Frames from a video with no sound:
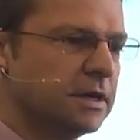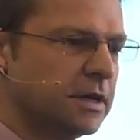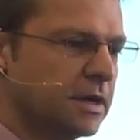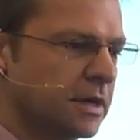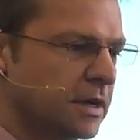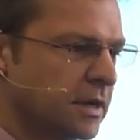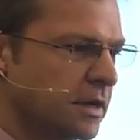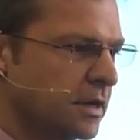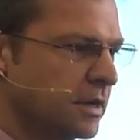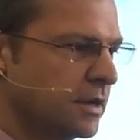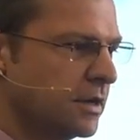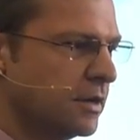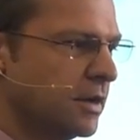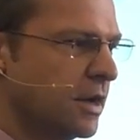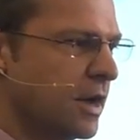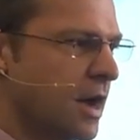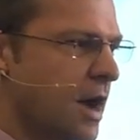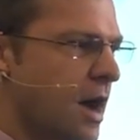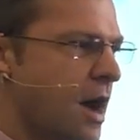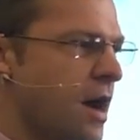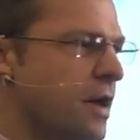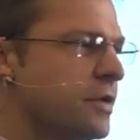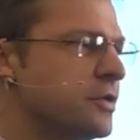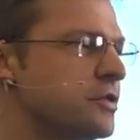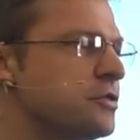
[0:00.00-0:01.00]
Uh,
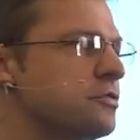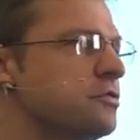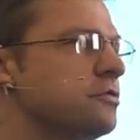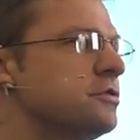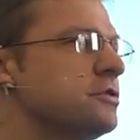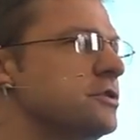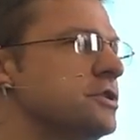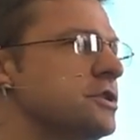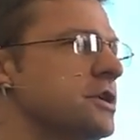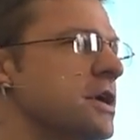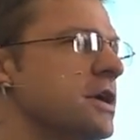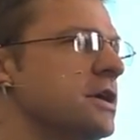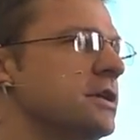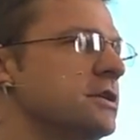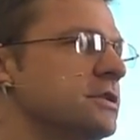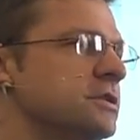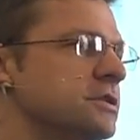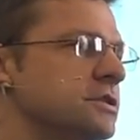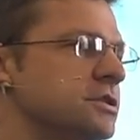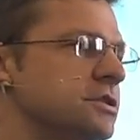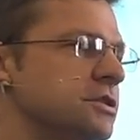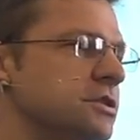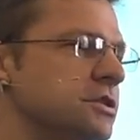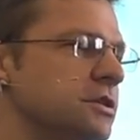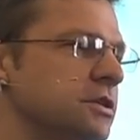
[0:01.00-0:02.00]
how do you
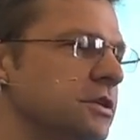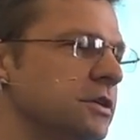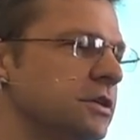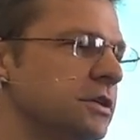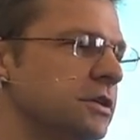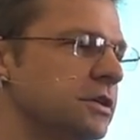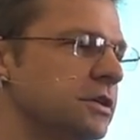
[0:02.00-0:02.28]
change